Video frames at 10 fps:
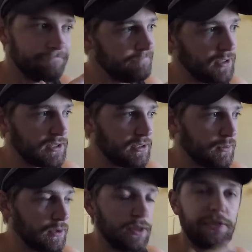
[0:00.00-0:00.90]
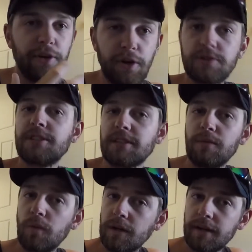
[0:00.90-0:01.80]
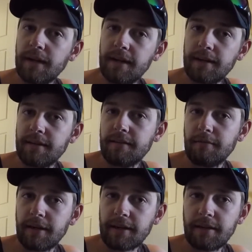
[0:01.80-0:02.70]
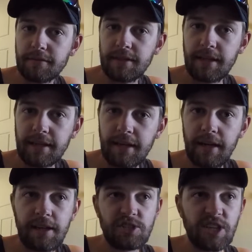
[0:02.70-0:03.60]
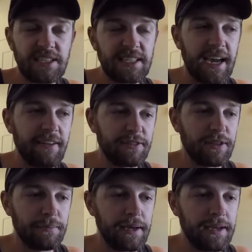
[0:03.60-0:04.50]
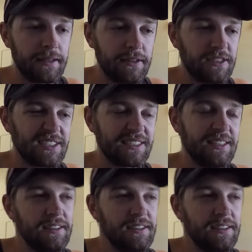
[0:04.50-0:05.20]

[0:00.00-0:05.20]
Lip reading: what's the word, lethargic and whatnot when it comes to like chasing after the bait, and they're just,